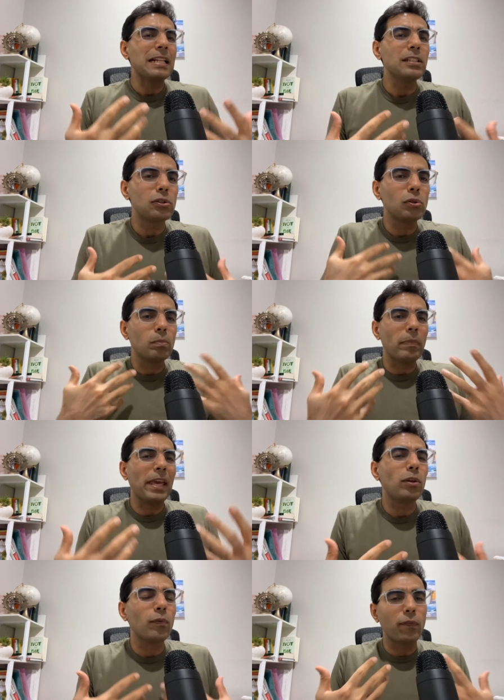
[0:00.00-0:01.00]
tends to
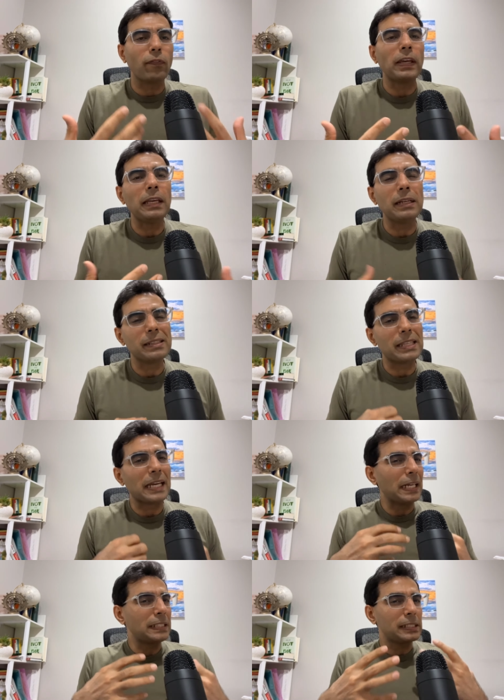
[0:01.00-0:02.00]
make you feel
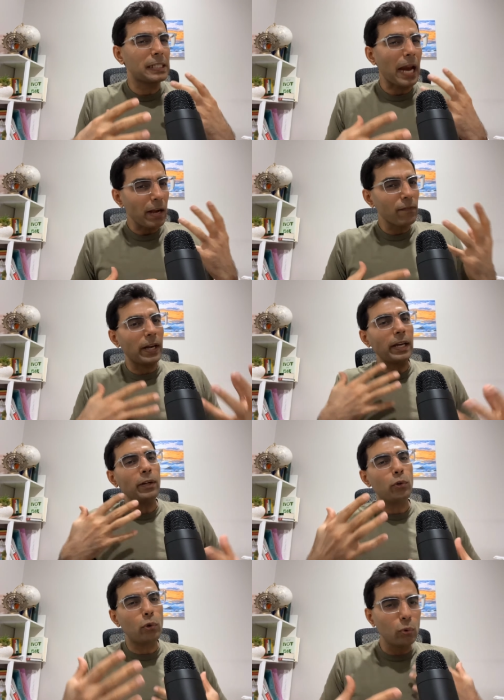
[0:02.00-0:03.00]
that it's kind of
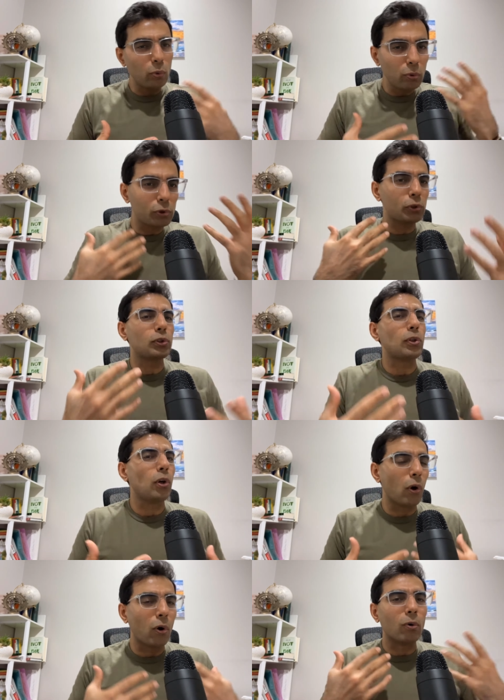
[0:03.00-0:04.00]
getting too
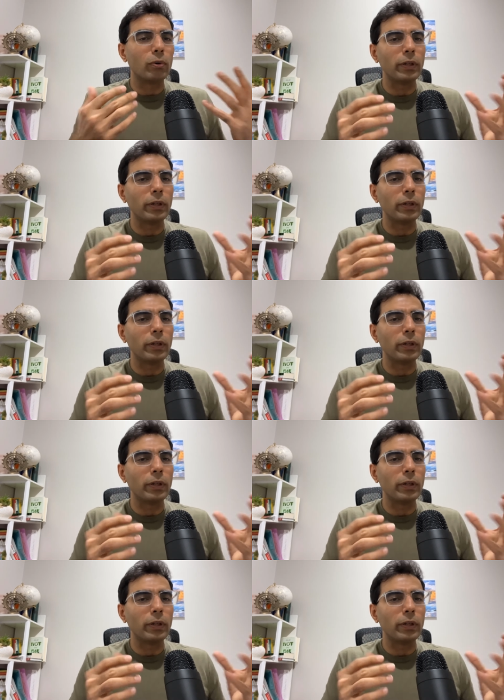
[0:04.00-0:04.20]
slow.